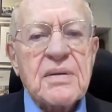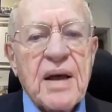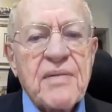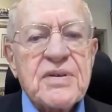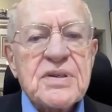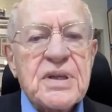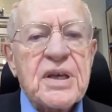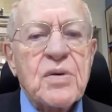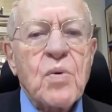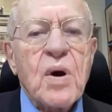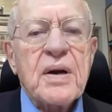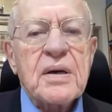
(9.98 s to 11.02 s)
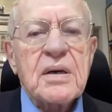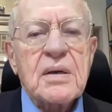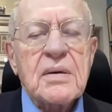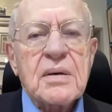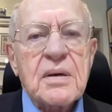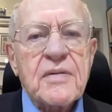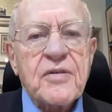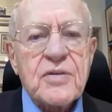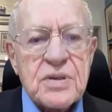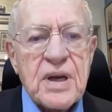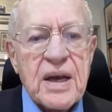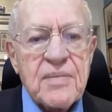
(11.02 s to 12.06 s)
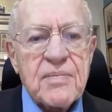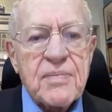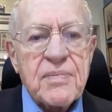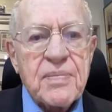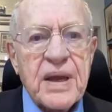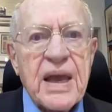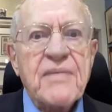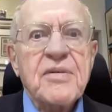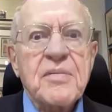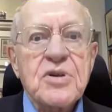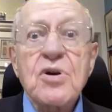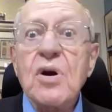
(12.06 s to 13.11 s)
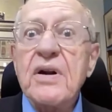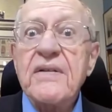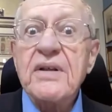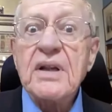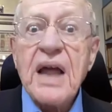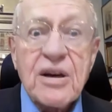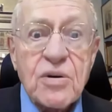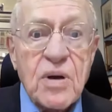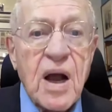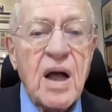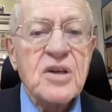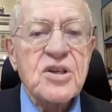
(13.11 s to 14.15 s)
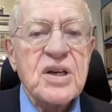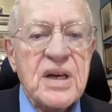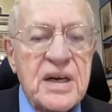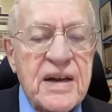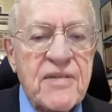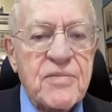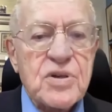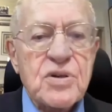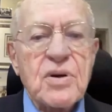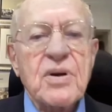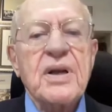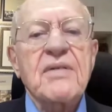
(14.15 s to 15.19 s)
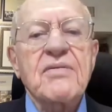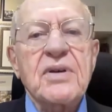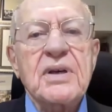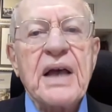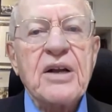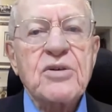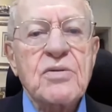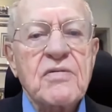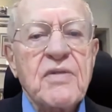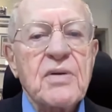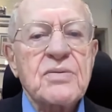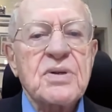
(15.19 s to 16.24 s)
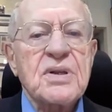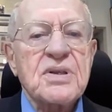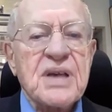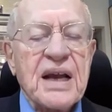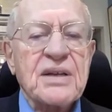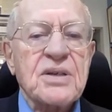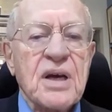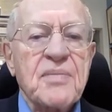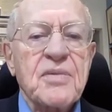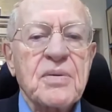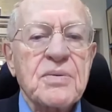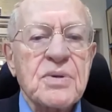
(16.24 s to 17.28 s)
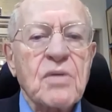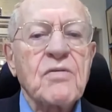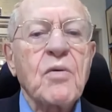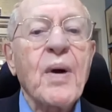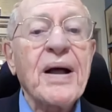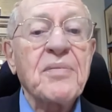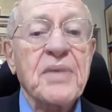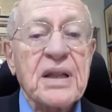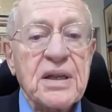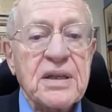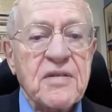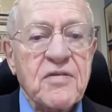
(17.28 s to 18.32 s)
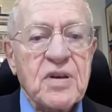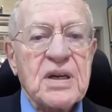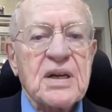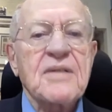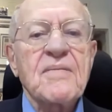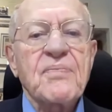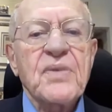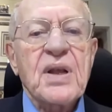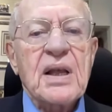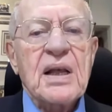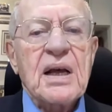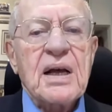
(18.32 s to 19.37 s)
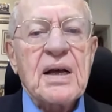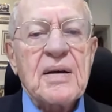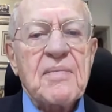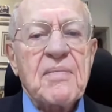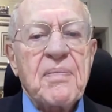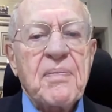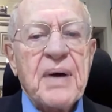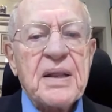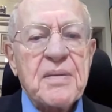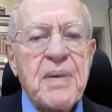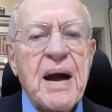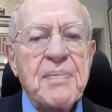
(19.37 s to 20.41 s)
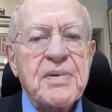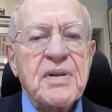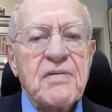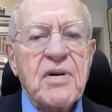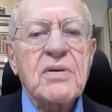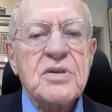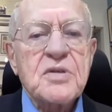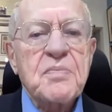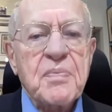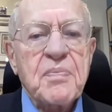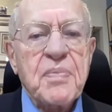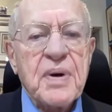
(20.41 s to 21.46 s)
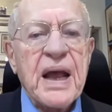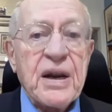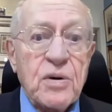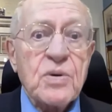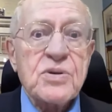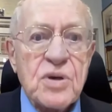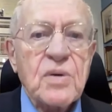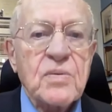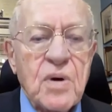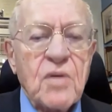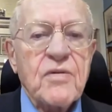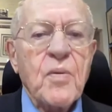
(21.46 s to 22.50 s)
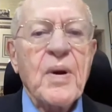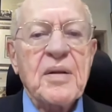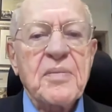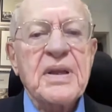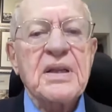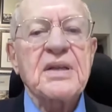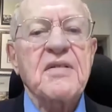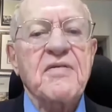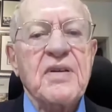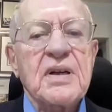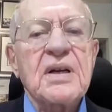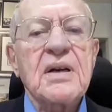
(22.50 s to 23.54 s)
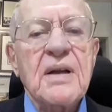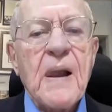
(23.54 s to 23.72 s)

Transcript: Obviously, he won the first time by having a majority of the Electoral College. He didn't have a majority of the actual votes. And the second time, he was overwhelmingly defeated by the popular votes, but and also overwhelmingly defeated